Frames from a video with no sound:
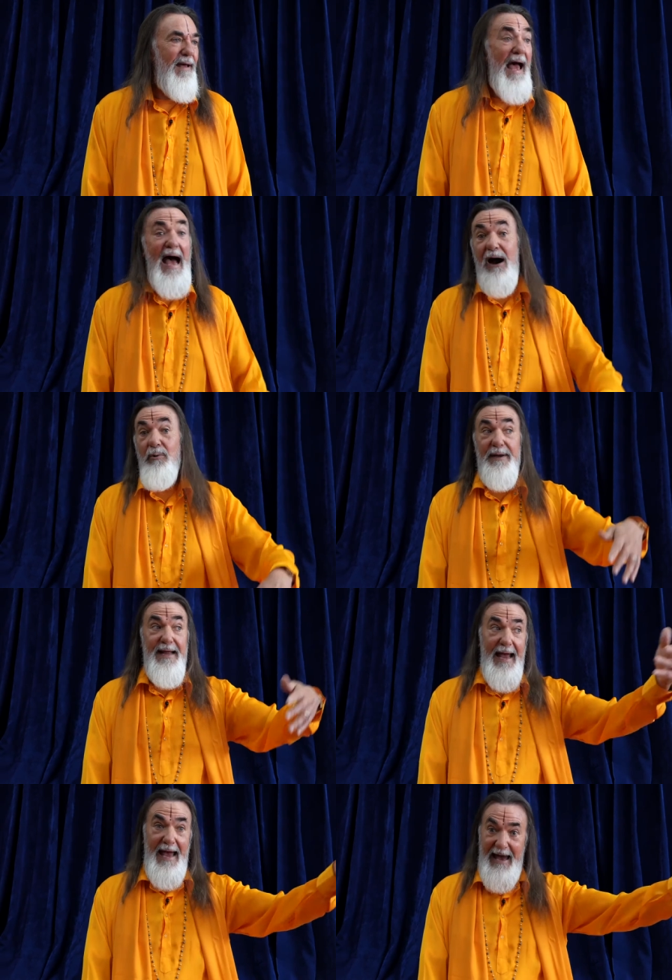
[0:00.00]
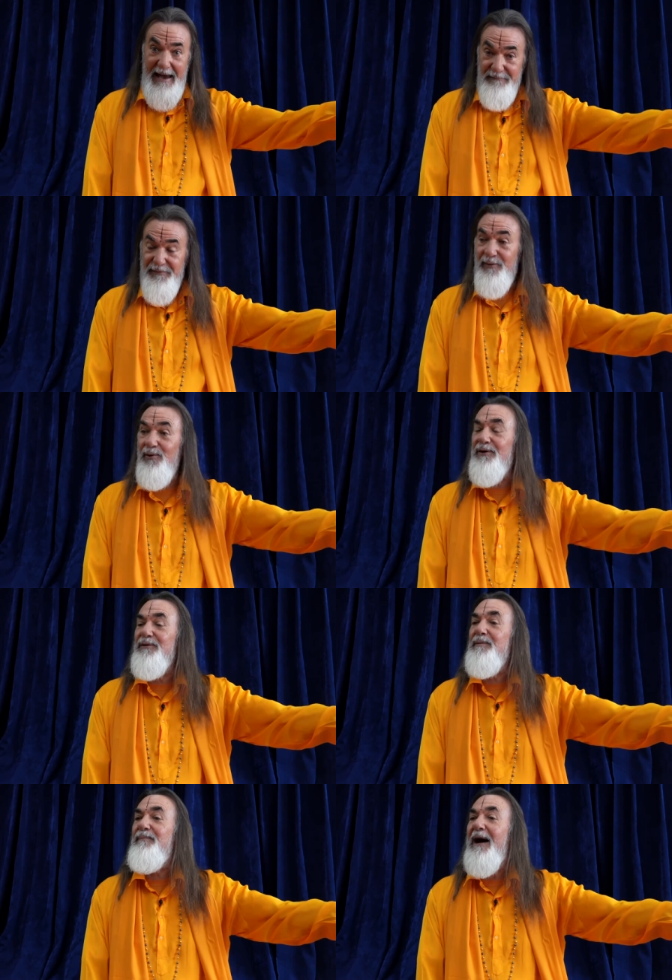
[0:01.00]
How we have thought
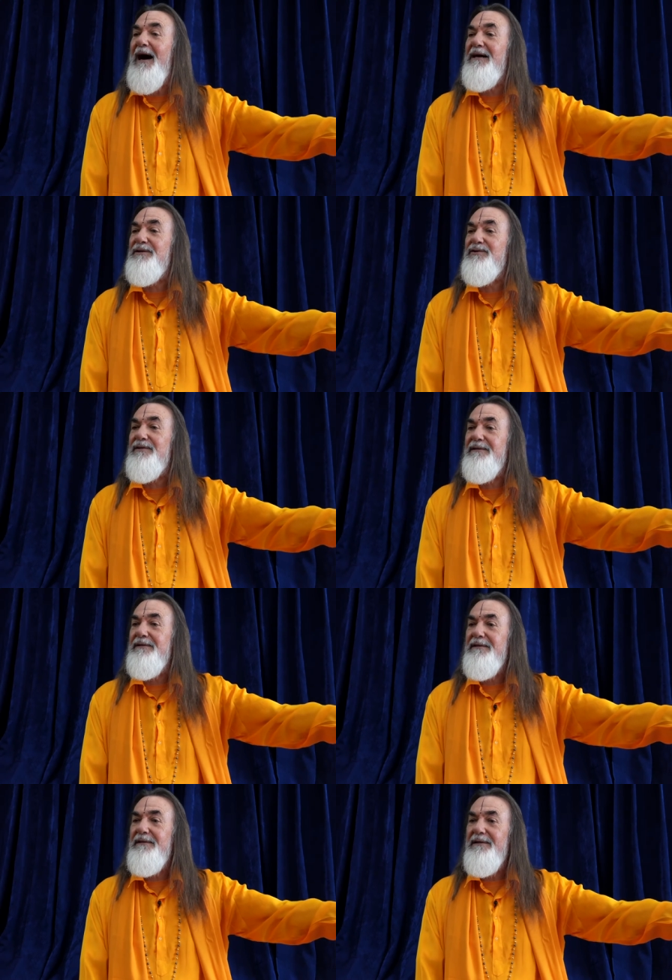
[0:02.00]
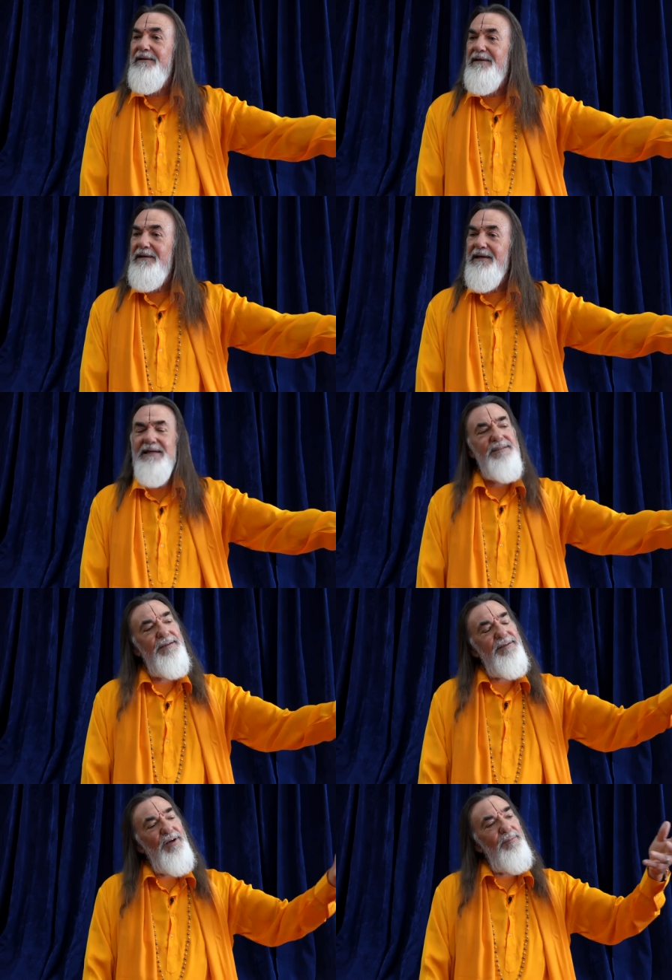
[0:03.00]
in the past is
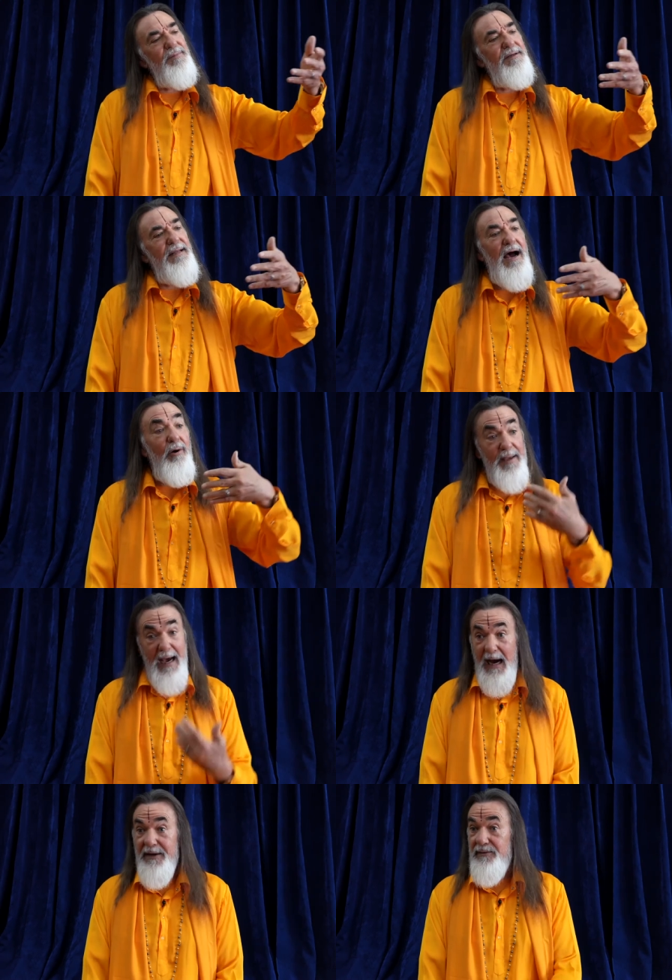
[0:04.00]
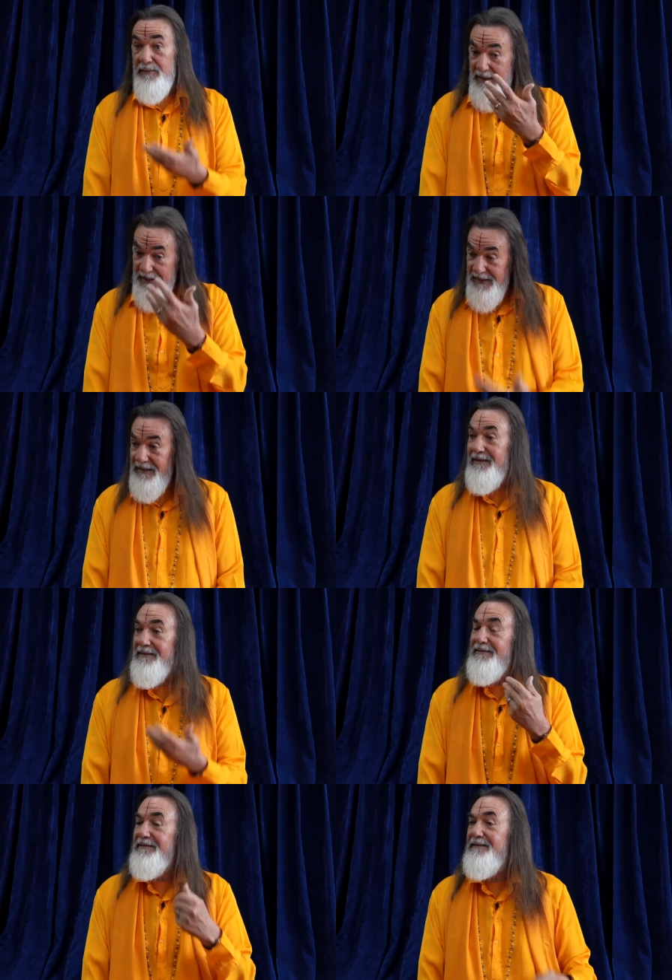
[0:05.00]
determined how we are today,
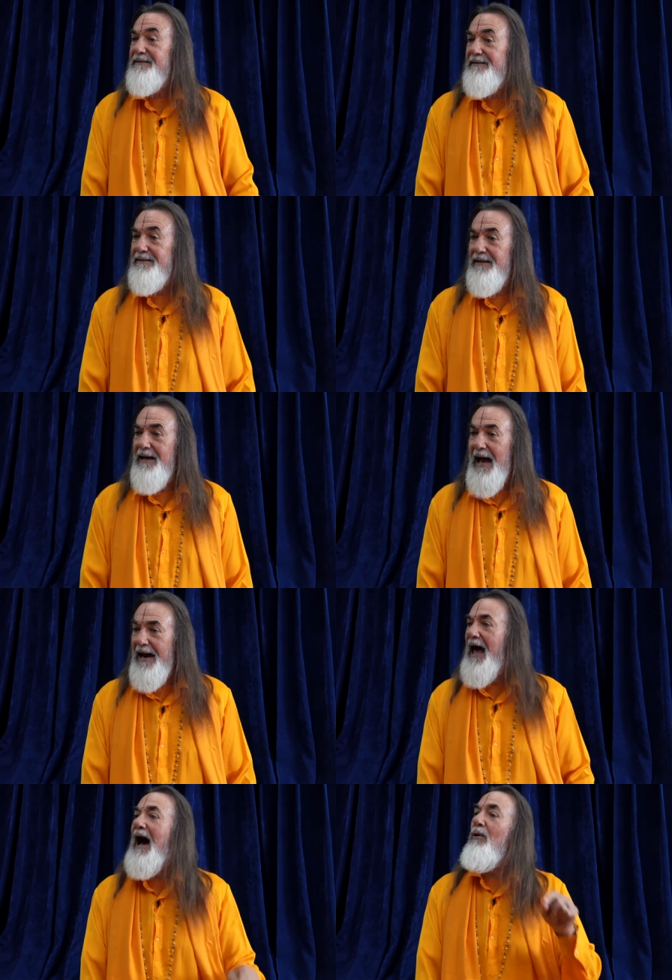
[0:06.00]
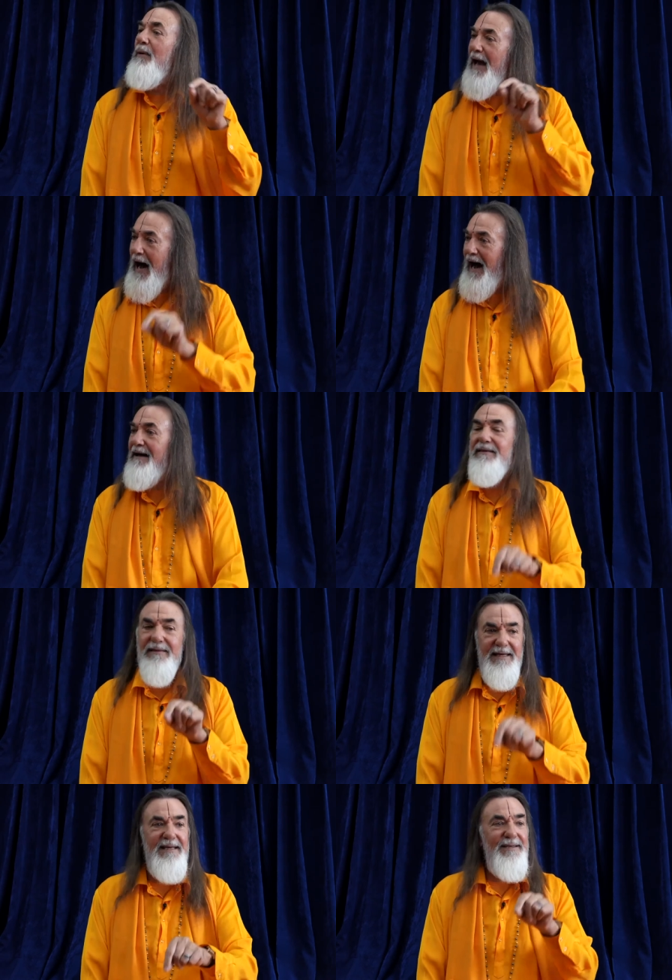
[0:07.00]
and how we are
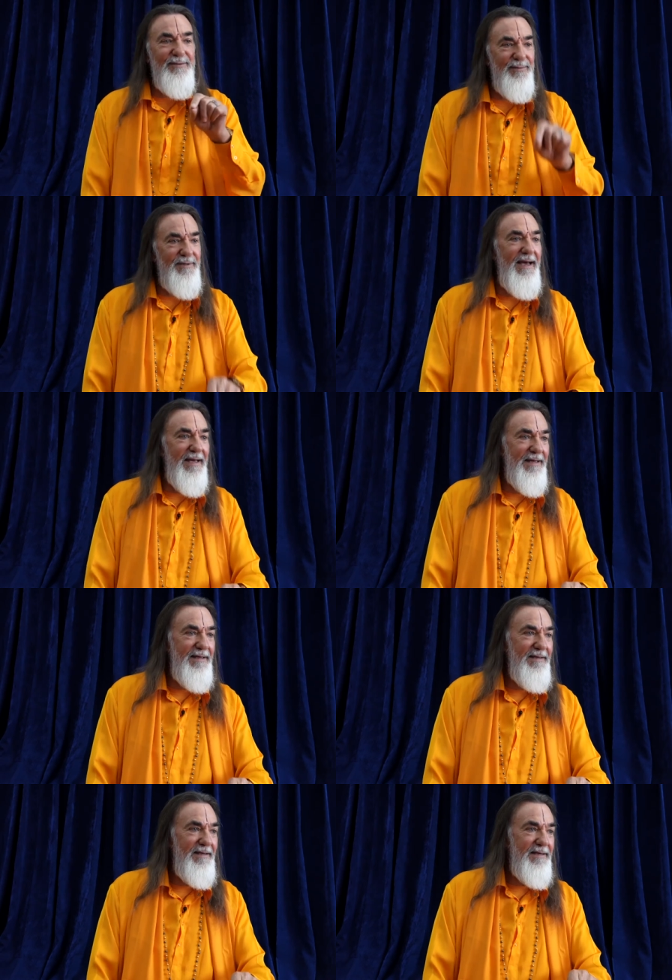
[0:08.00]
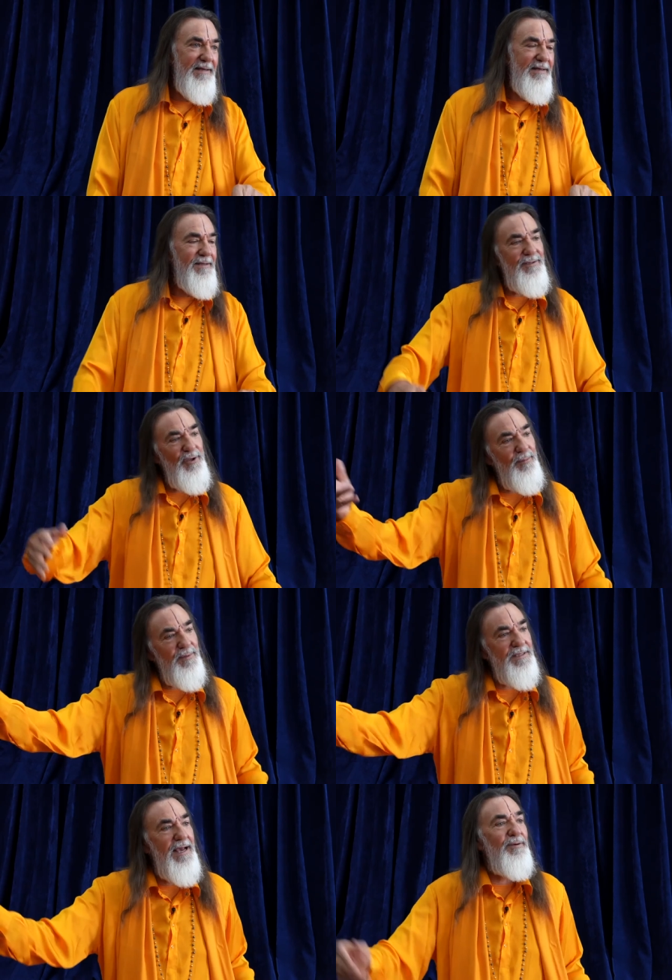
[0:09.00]
thinking today
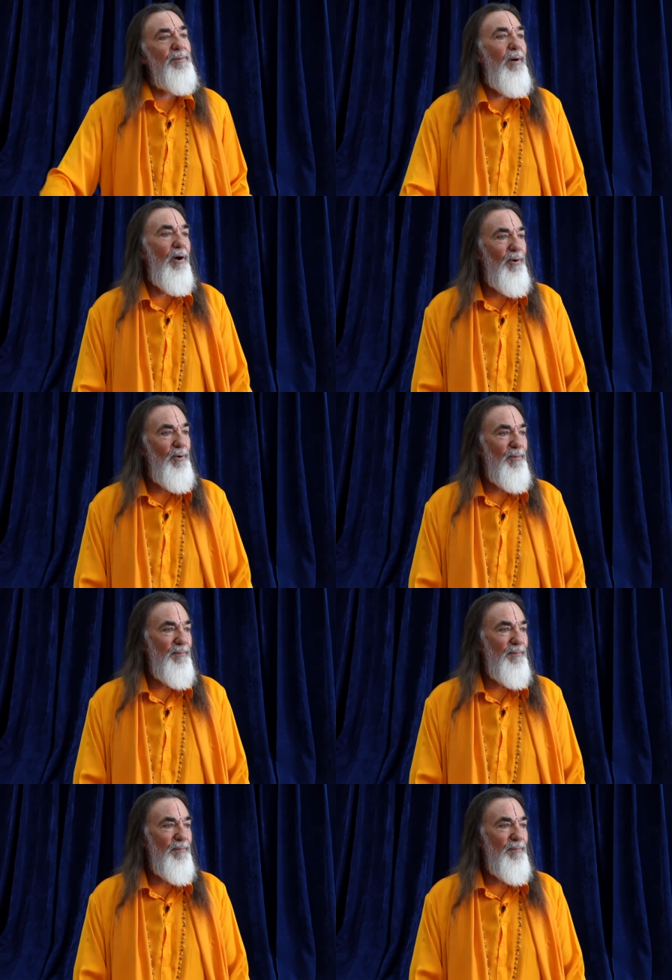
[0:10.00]
determines our tomorrow.